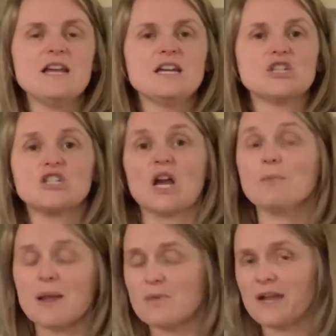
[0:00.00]
Share
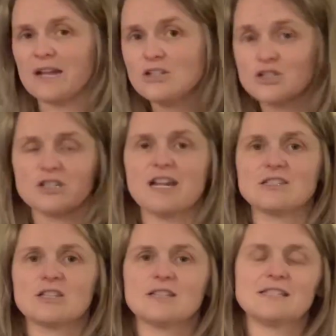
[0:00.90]
my page,
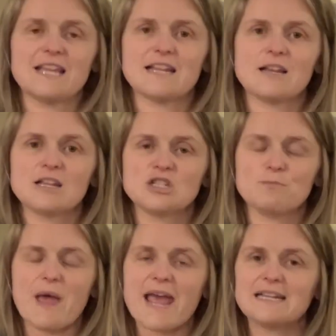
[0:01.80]
Jeanette Zen
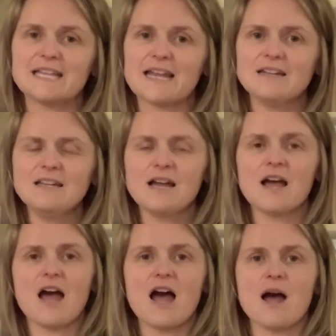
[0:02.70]
Bag Den,
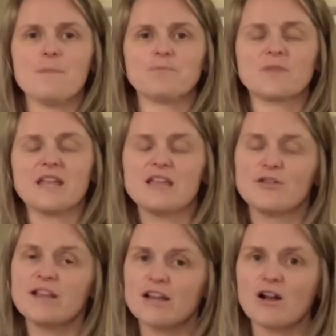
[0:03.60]
um, either
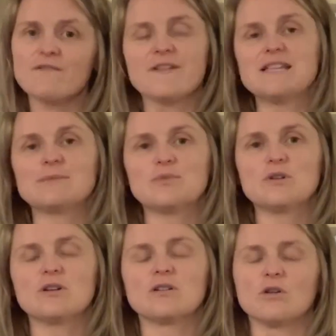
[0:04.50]
here on
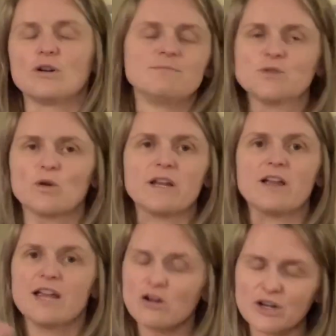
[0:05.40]
Facebook or, sorry,
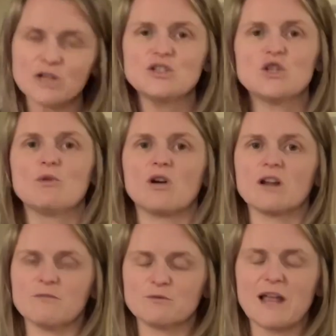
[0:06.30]
here on YouTube or
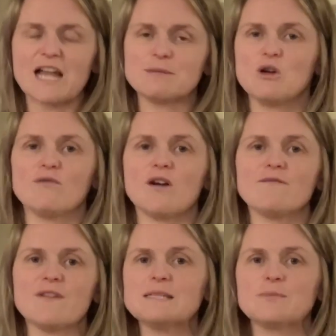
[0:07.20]
catch me over on
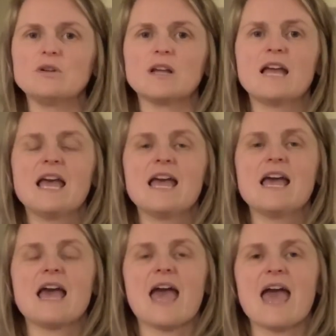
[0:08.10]
Facebook.
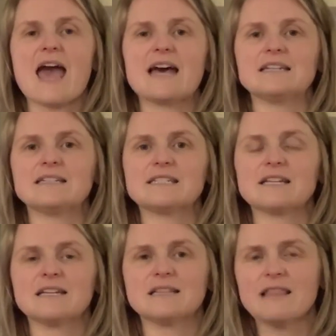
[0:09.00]
And
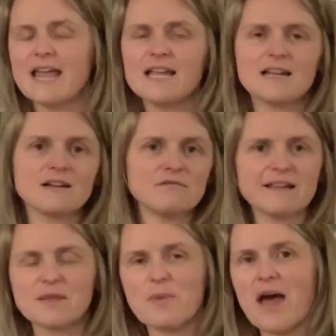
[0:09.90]
like,
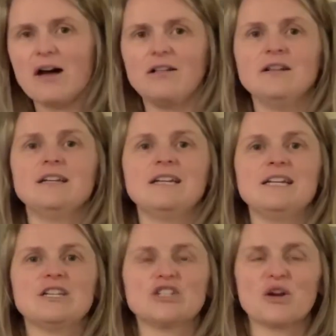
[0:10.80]
ring the bell,
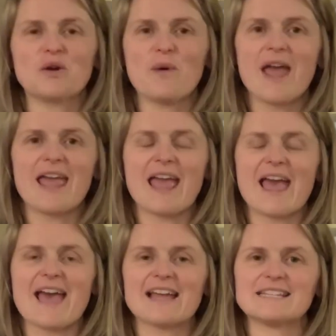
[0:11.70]
share away,
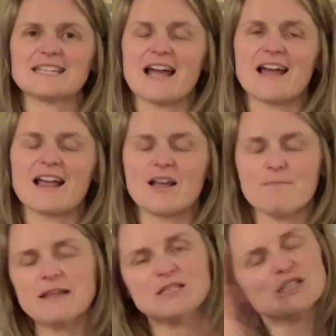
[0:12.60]
and uh,
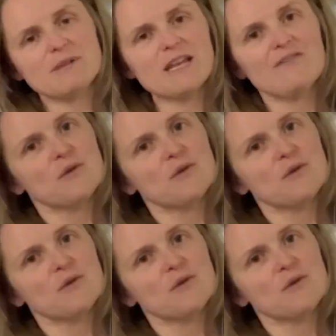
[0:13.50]
message me if you